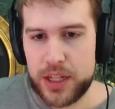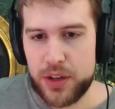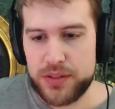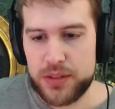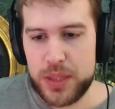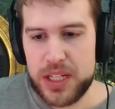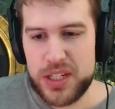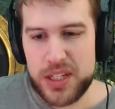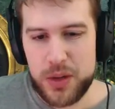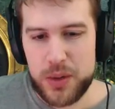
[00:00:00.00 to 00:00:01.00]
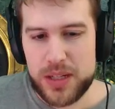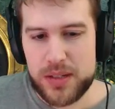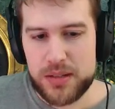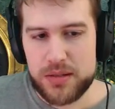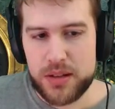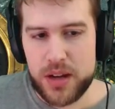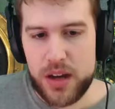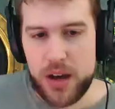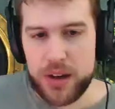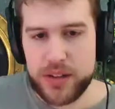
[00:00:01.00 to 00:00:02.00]
And often when you do, it's kind
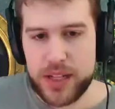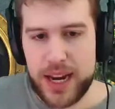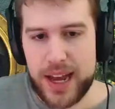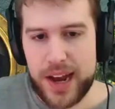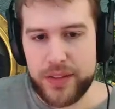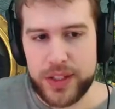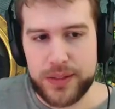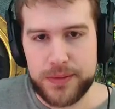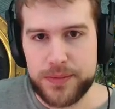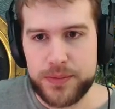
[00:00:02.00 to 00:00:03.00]
of hard to get out of it.